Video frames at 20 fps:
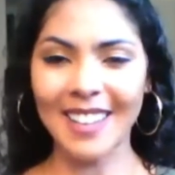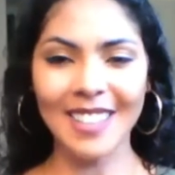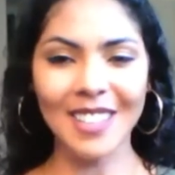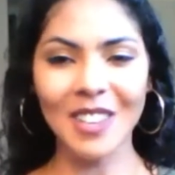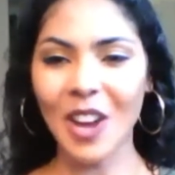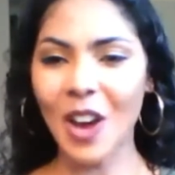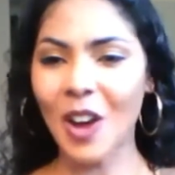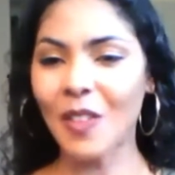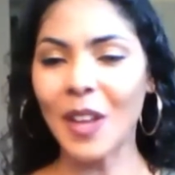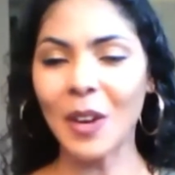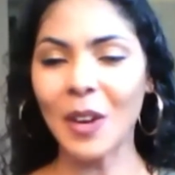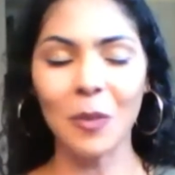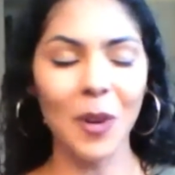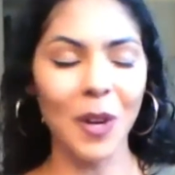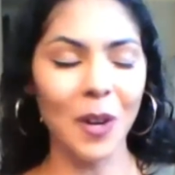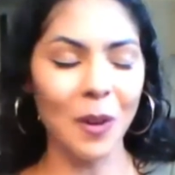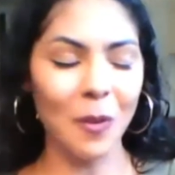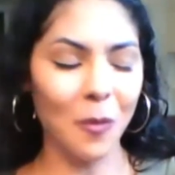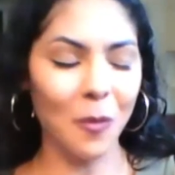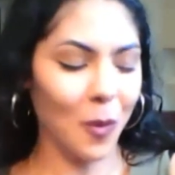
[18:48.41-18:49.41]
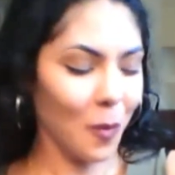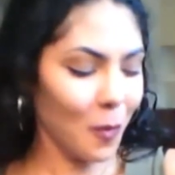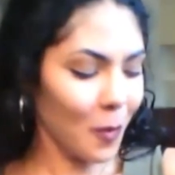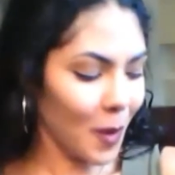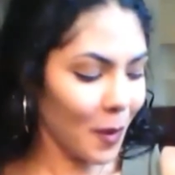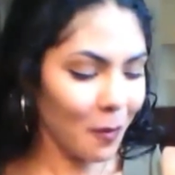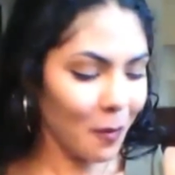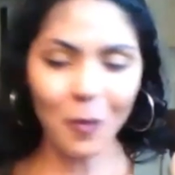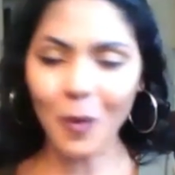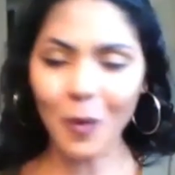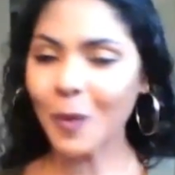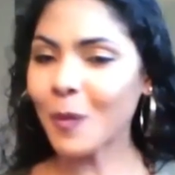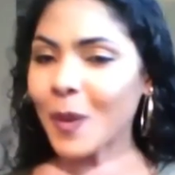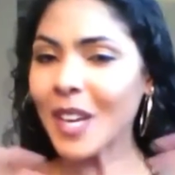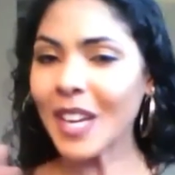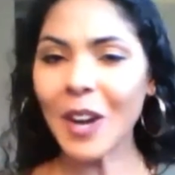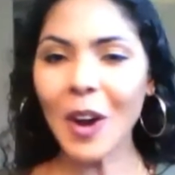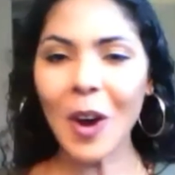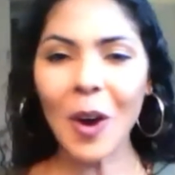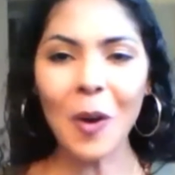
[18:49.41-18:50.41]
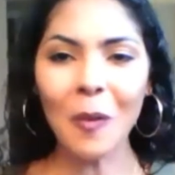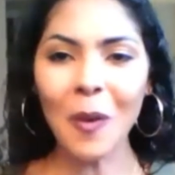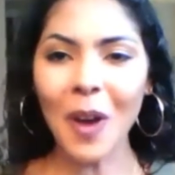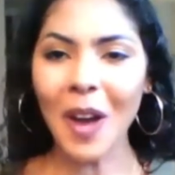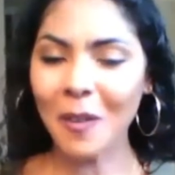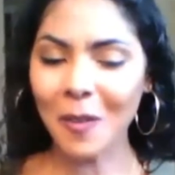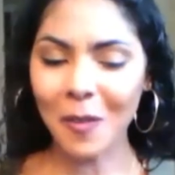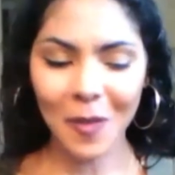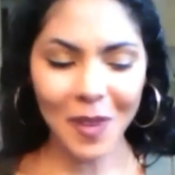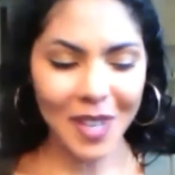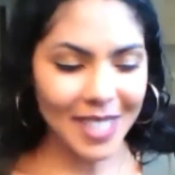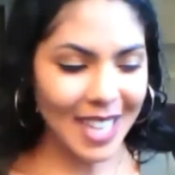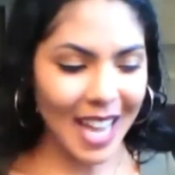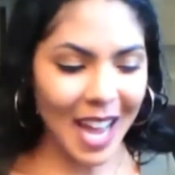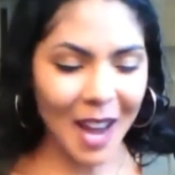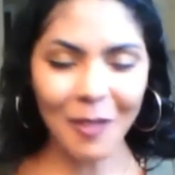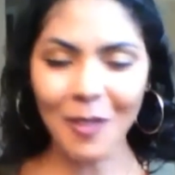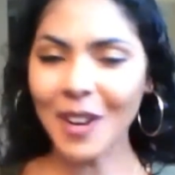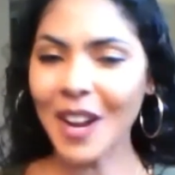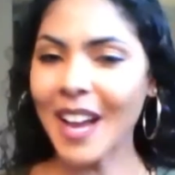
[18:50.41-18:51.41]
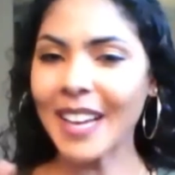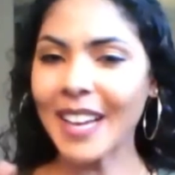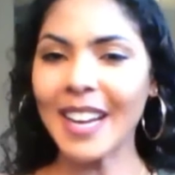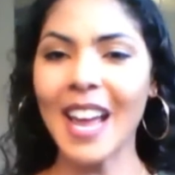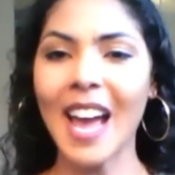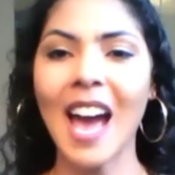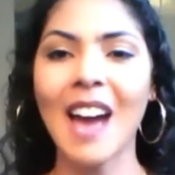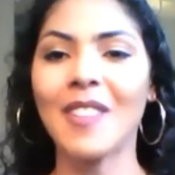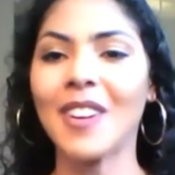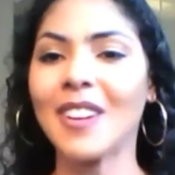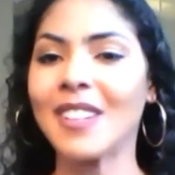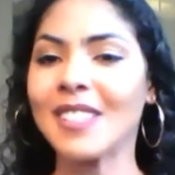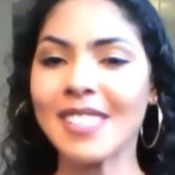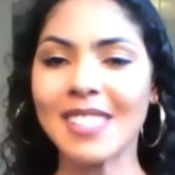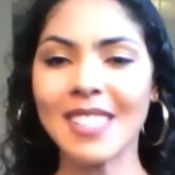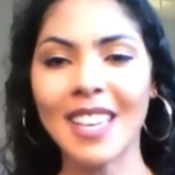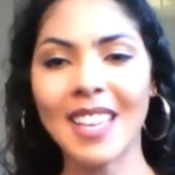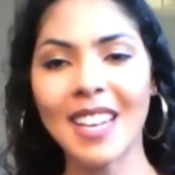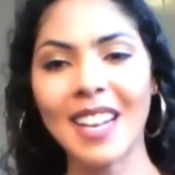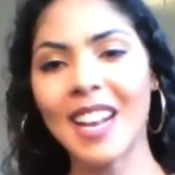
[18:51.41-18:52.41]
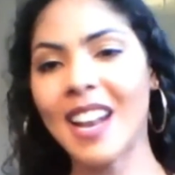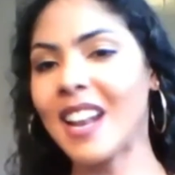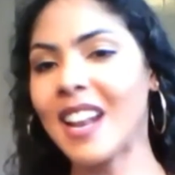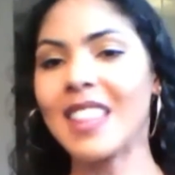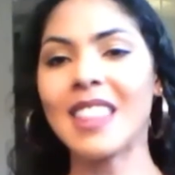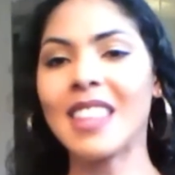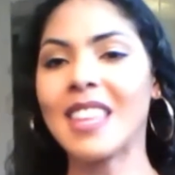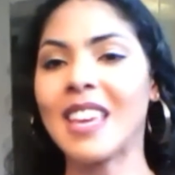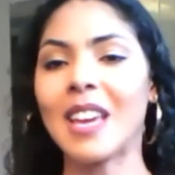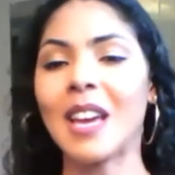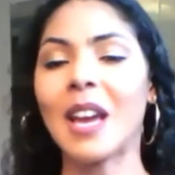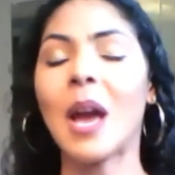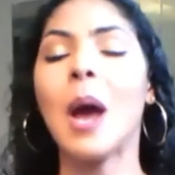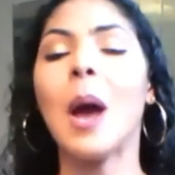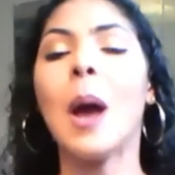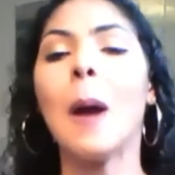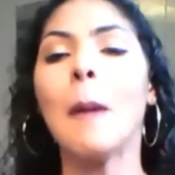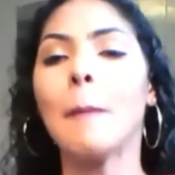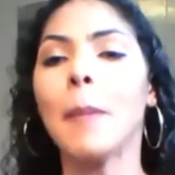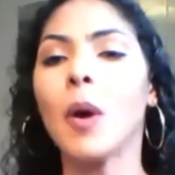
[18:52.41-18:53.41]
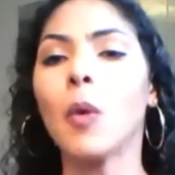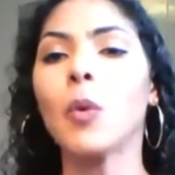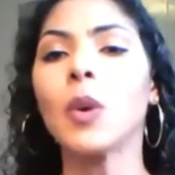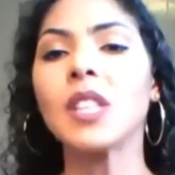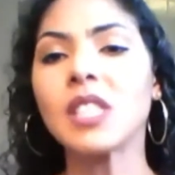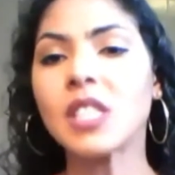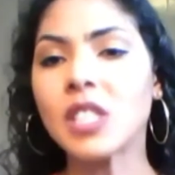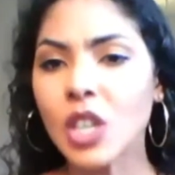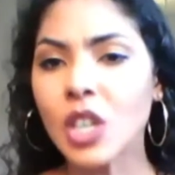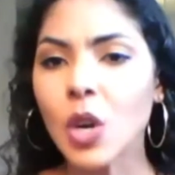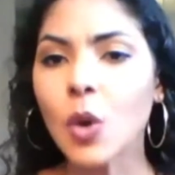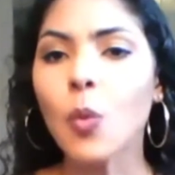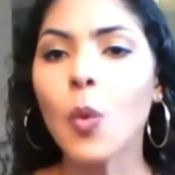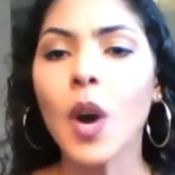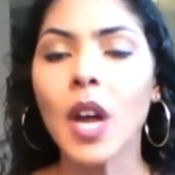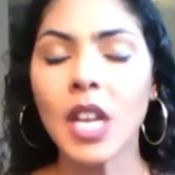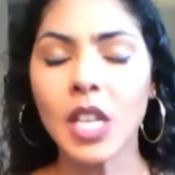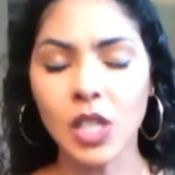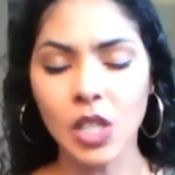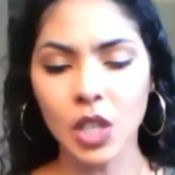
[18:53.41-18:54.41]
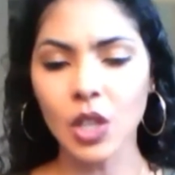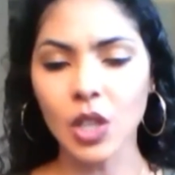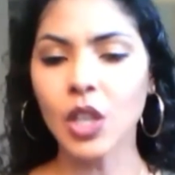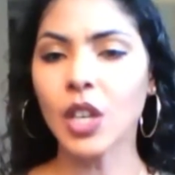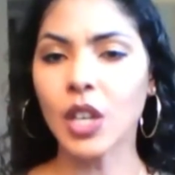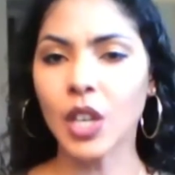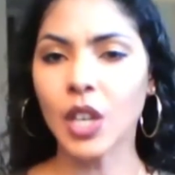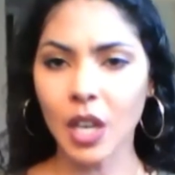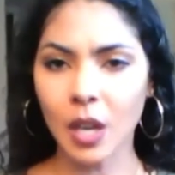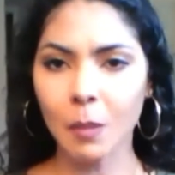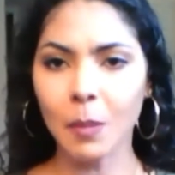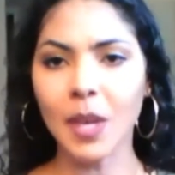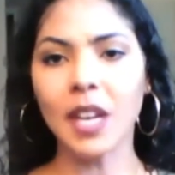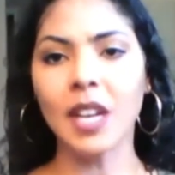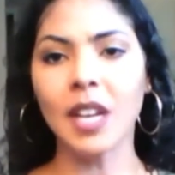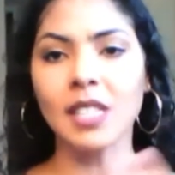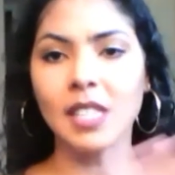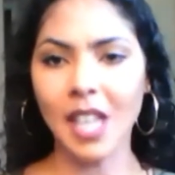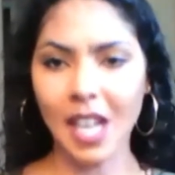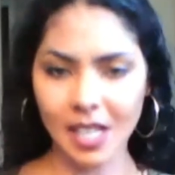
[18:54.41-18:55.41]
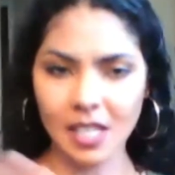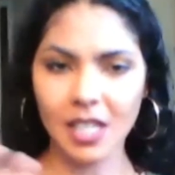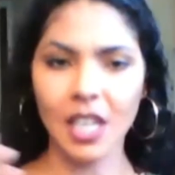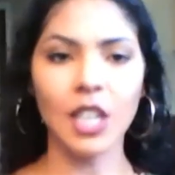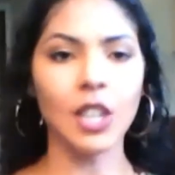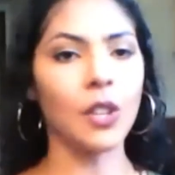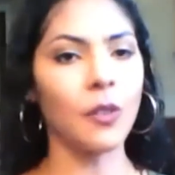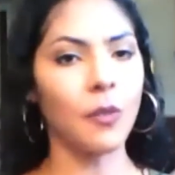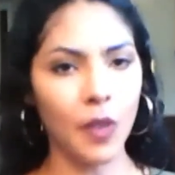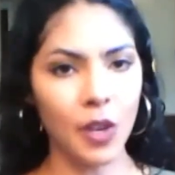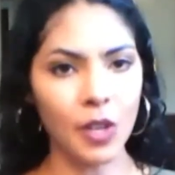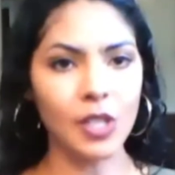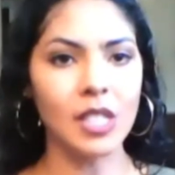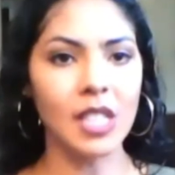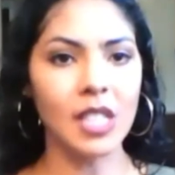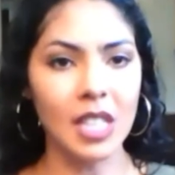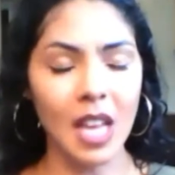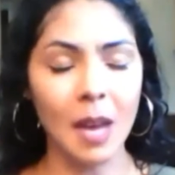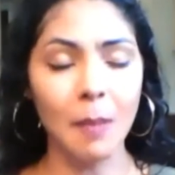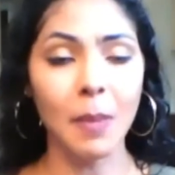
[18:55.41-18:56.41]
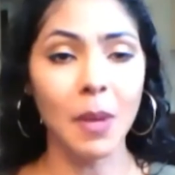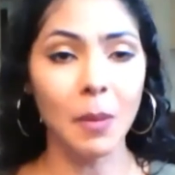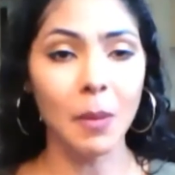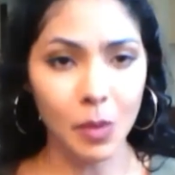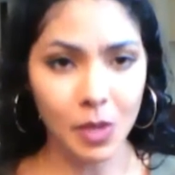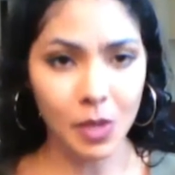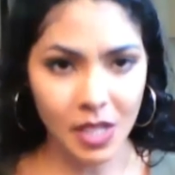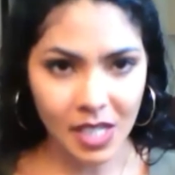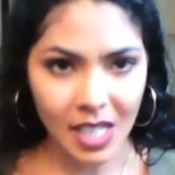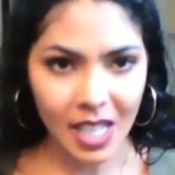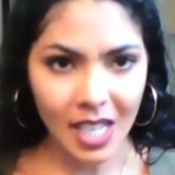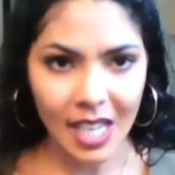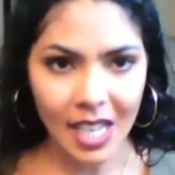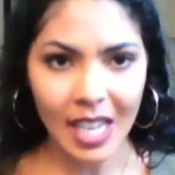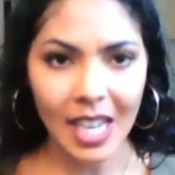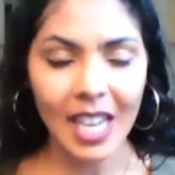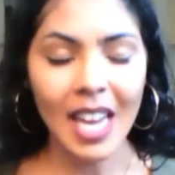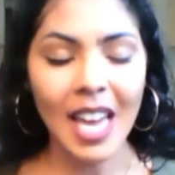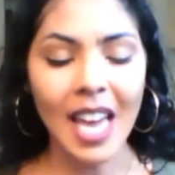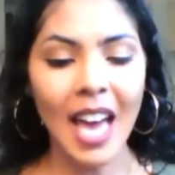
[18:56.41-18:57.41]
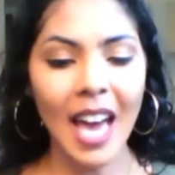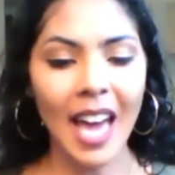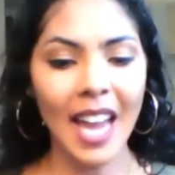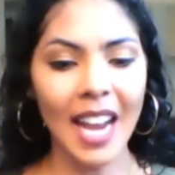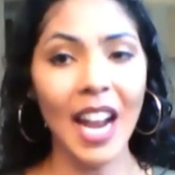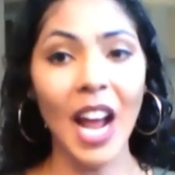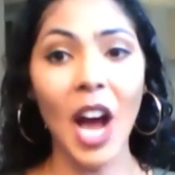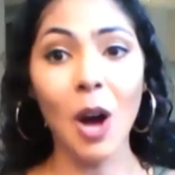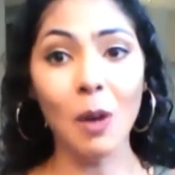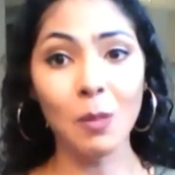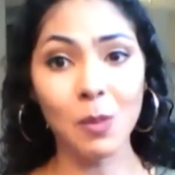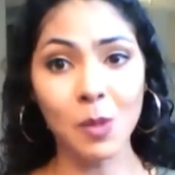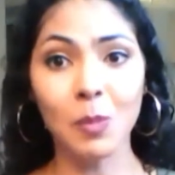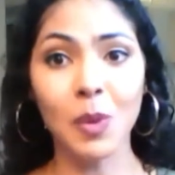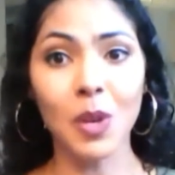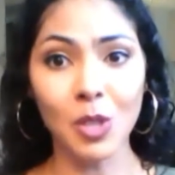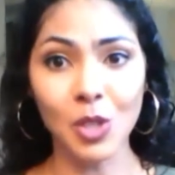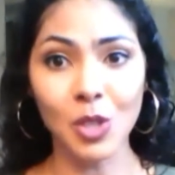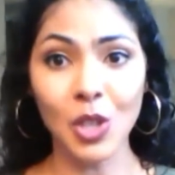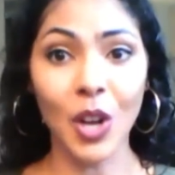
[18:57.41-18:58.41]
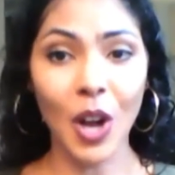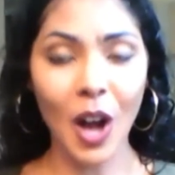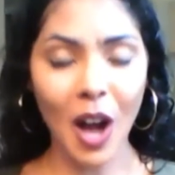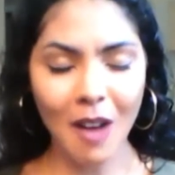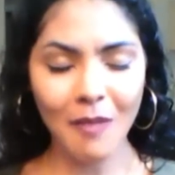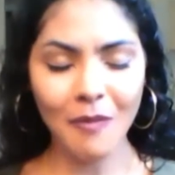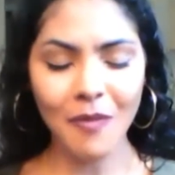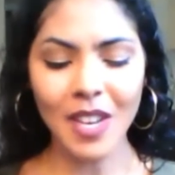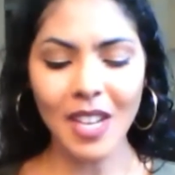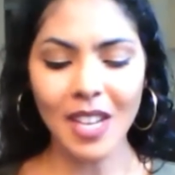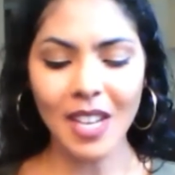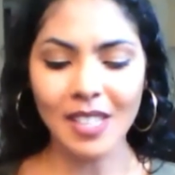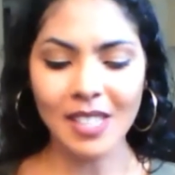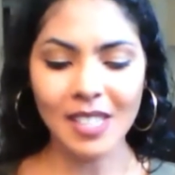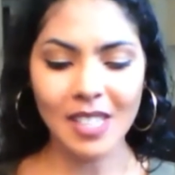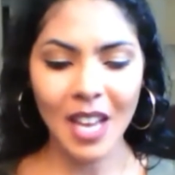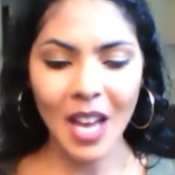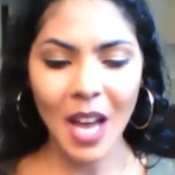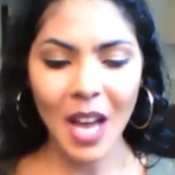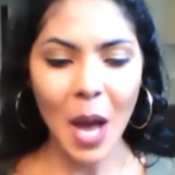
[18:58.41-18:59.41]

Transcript: Like when we go away, when we die, we're not going to have our skin and anything, but we want it to look good because that's like the first thing that people see and helps build your confidence.